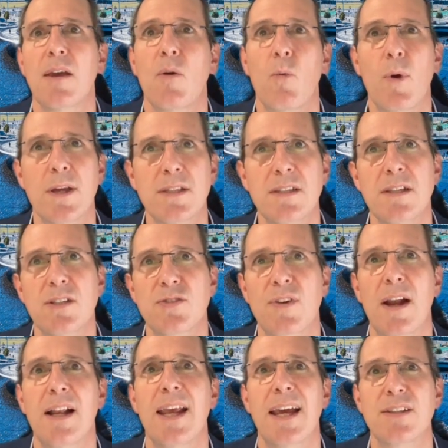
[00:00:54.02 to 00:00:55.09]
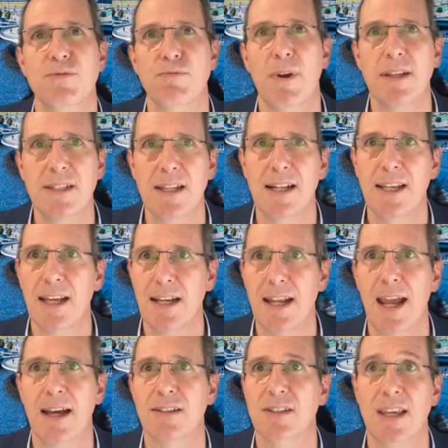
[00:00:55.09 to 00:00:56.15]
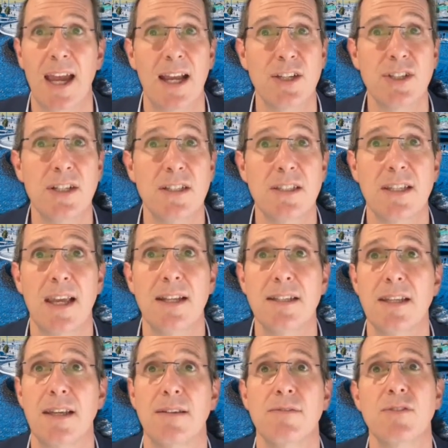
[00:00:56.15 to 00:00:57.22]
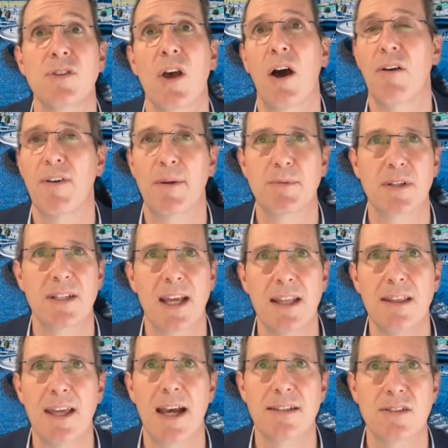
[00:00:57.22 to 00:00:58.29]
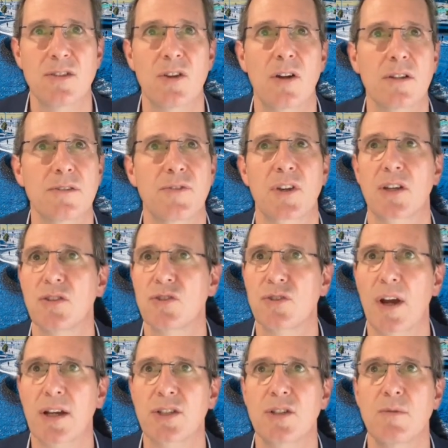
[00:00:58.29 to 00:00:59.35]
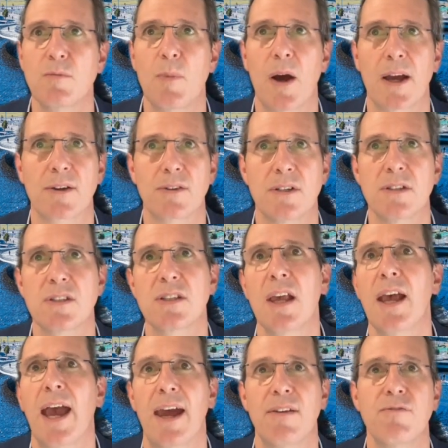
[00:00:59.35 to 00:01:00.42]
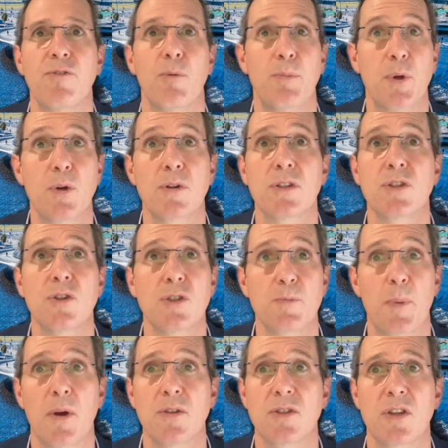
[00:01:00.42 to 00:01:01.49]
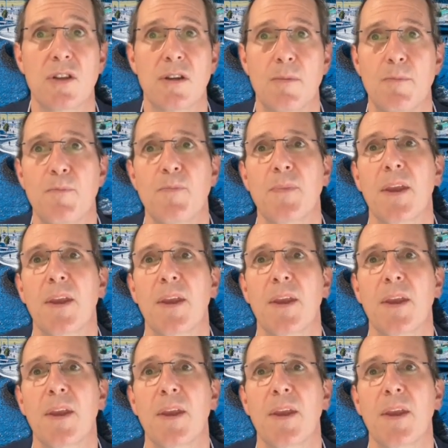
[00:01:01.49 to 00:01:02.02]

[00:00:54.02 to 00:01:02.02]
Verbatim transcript: Western Australia has recently announced cash incentives of up to $10,000 for construction migrants and for builders who sponsor them.